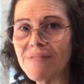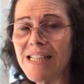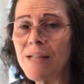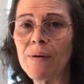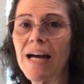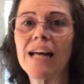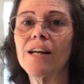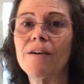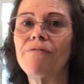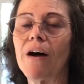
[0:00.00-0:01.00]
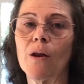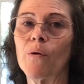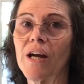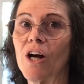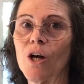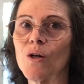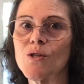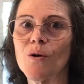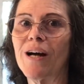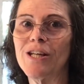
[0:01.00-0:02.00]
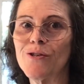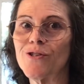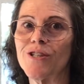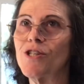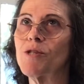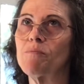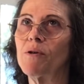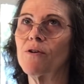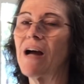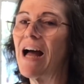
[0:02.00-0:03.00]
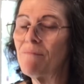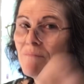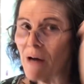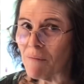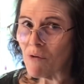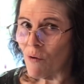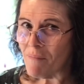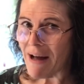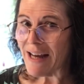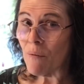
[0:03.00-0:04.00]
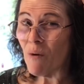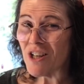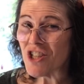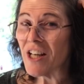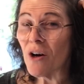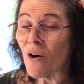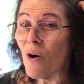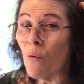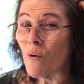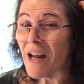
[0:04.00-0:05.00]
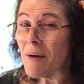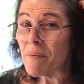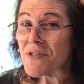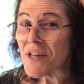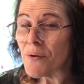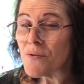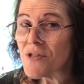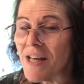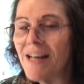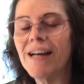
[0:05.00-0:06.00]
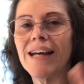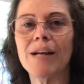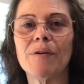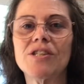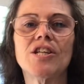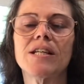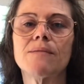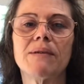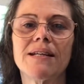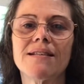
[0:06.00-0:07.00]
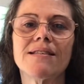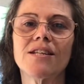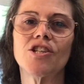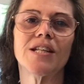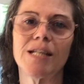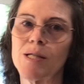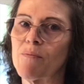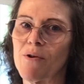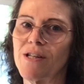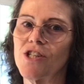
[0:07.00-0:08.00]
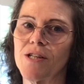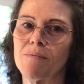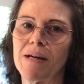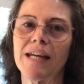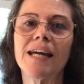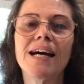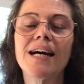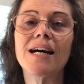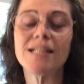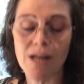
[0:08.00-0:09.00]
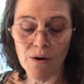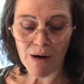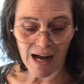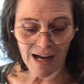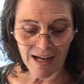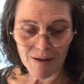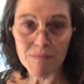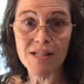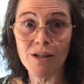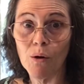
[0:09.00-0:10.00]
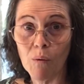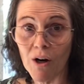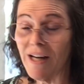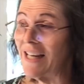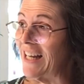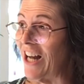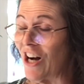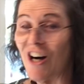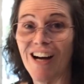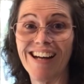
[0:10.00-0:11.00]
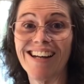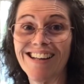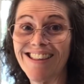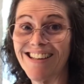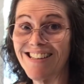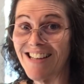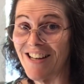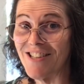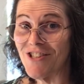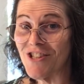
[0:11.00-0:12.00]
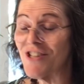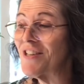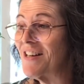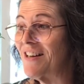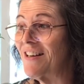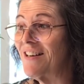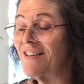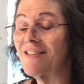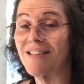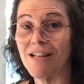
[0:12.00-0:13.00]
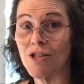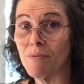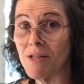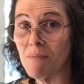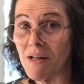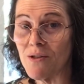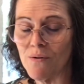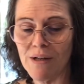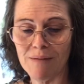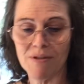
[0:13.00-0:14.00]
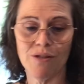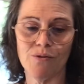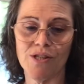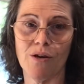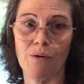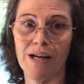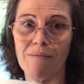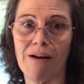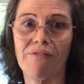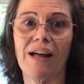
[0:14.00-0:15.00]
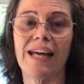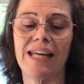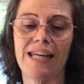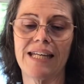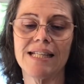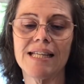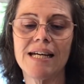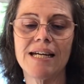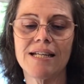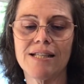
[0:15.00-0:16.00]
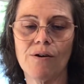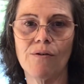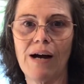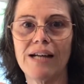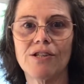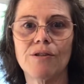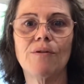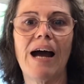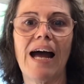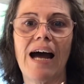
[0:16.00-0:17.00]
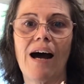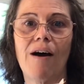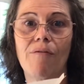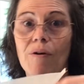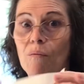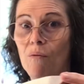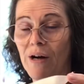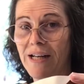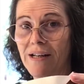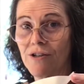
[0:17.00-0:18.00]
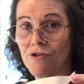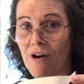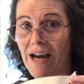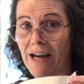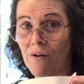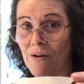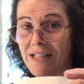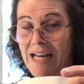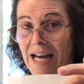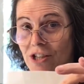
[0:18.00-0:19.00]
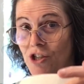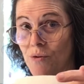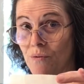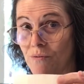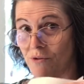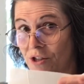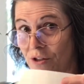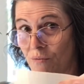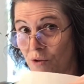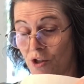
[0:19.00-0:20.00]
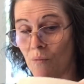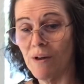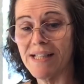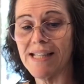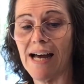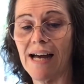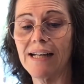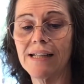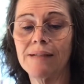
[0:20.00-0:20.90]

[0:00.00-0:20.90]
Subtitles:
Anyway, I love following her, so I usually just put her, I'm going back and watching her old episodes. Anyway, she has been such an inspiration to me. So I am still working on the Dutchman's puzzle. I'm still sewing my flying geese. So I do have one triangle attached to one side.